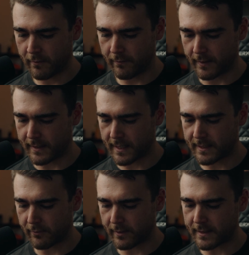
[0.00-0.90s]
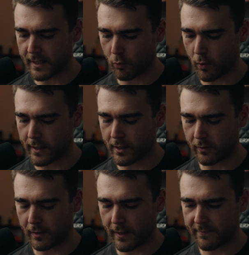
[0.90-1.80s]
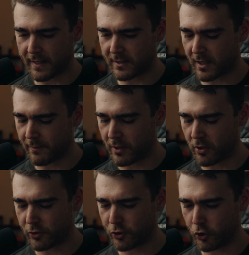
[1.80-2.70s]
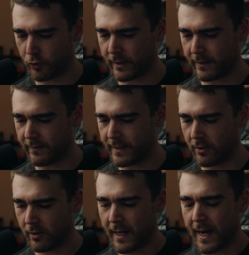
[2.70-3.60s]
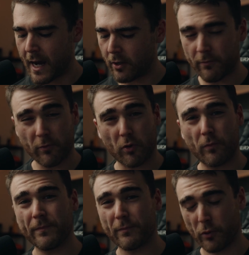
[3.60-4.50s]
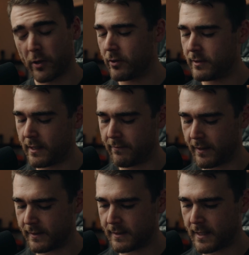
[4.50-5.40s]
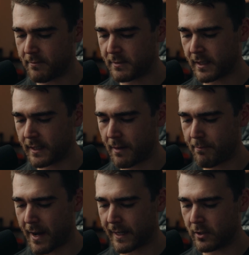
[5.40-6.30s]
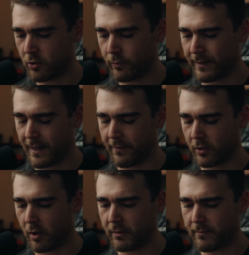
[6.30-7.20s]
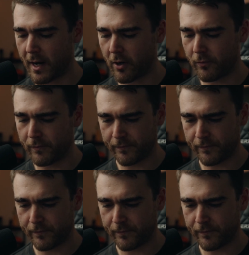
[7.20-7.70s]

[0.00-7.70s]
Fantastic. We're going to take one hit on the left hand side, but not too big of a deal, and overall pretty good defense. Now I'm just going to get back into it with another Goblin Barrel